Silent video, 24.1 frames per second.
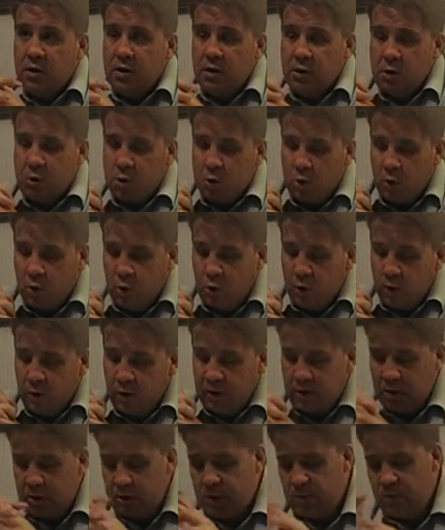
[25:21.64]
So
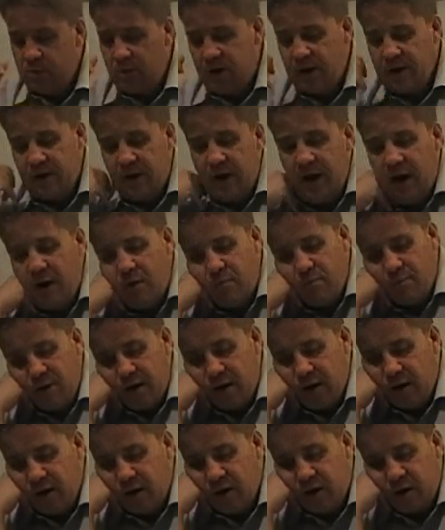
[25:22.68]
it doesn't matter how
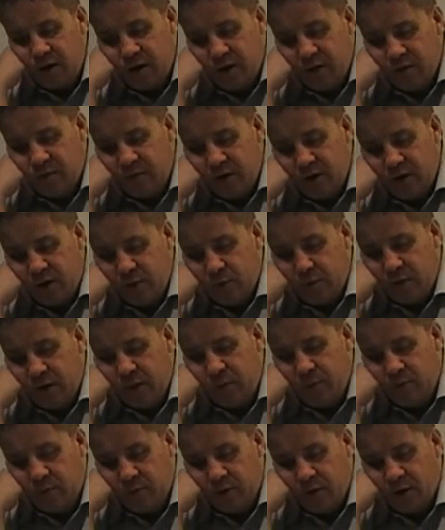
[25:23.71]
many of these
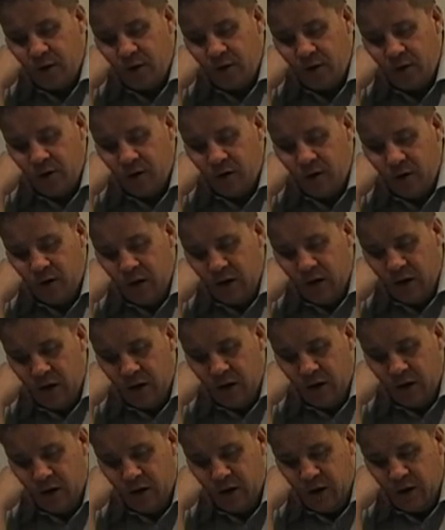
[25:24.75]
people here
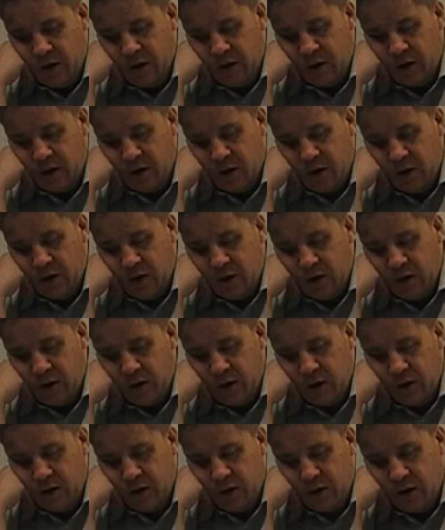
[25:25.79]
are,
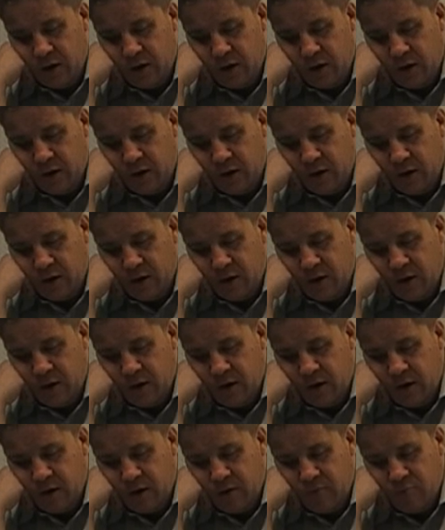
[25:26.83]

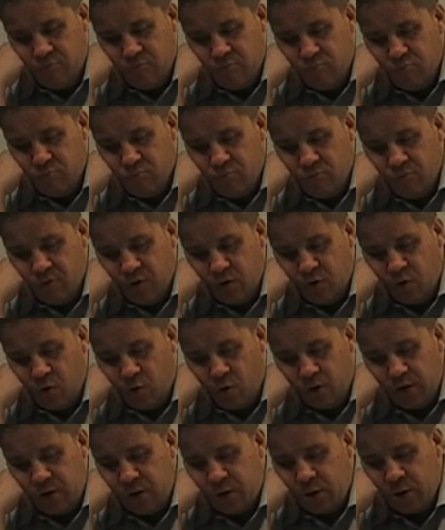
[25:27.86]

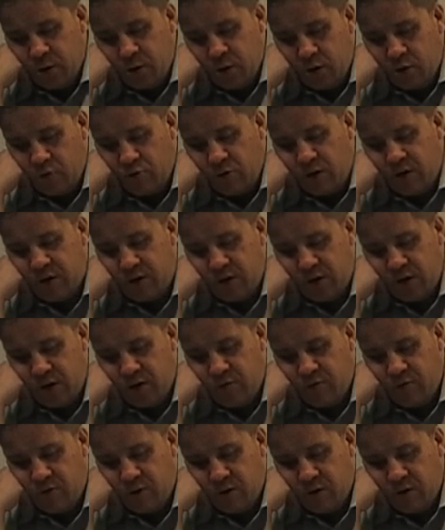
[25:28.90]
according to their
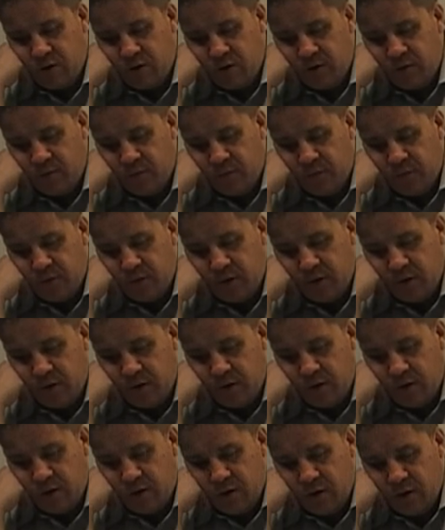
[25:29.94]
criteria,
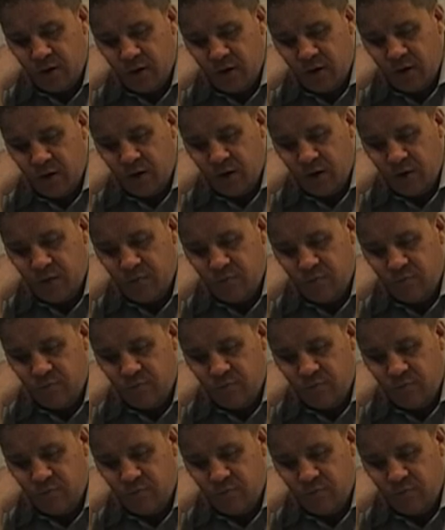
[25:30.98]
can